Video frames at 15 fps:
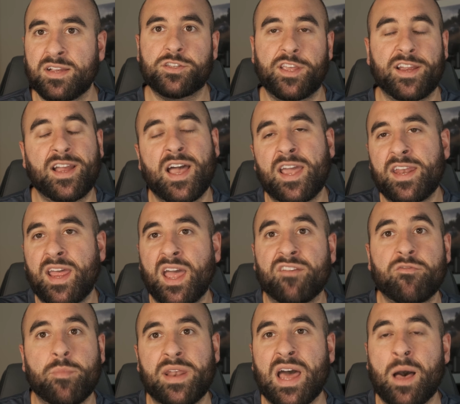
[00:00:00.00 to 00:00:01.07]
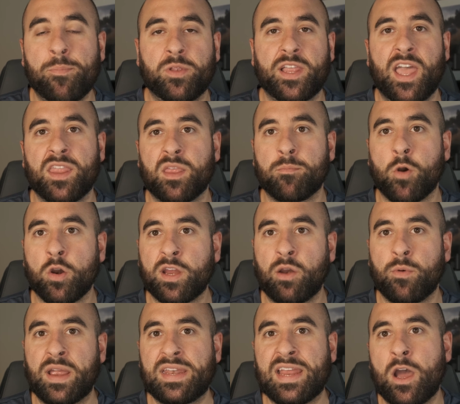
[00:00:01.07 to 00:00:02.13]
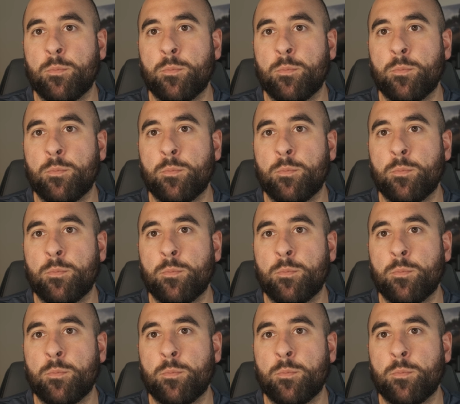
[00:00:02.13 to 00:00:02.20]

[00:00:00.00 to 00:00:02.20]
They kind of have a monopoly on the market right now,